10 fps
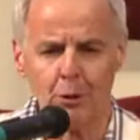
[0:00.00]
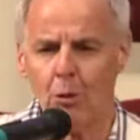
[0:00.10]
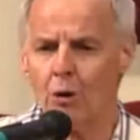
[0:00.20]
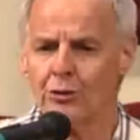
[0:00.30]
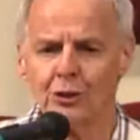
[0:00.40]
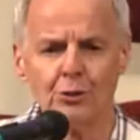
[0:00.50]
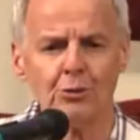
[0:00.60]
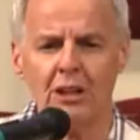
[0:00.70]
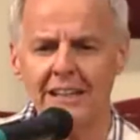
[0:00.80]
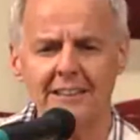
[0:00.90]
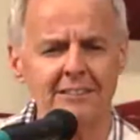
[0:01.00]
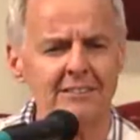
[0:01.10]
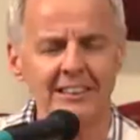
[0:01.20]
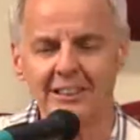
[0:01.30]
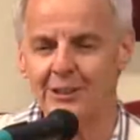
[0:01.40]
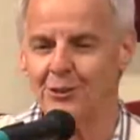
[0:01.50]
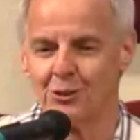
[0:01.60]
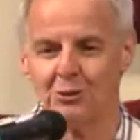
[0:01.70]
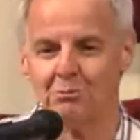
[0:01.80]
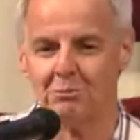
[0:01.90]
won't you lend an ear to
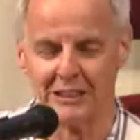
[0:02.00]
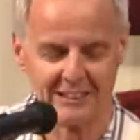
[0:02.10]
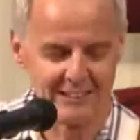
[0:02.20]
me?